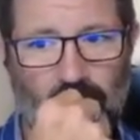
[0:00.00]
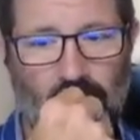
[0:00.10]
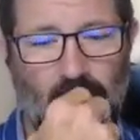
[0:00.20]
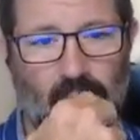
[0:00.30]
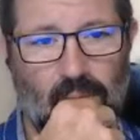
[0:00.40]

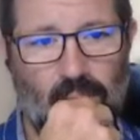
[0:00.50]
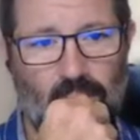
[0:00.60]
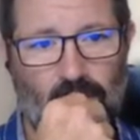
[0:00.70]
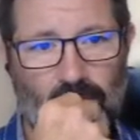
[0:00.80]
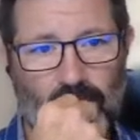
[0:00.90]

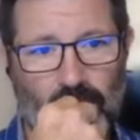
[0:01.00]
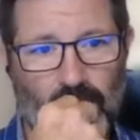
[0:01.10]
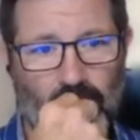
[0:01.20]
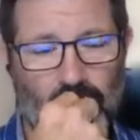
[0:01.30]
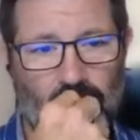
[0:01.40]

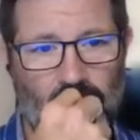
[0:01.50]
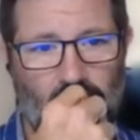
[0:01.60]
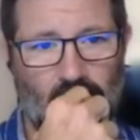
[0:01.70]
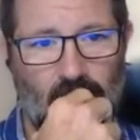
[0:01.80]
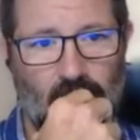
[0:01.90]

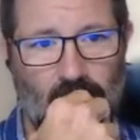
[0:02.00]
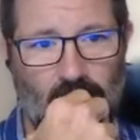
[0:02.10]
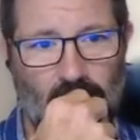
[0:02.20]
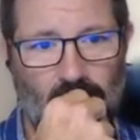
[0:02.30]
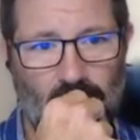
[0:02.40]

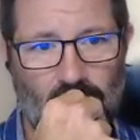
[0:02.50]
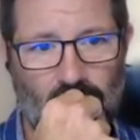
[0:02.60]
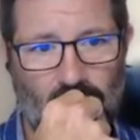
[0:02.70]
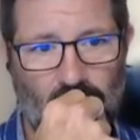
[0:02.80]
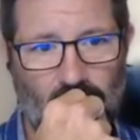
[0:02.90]
No words are spoken by the person on screen.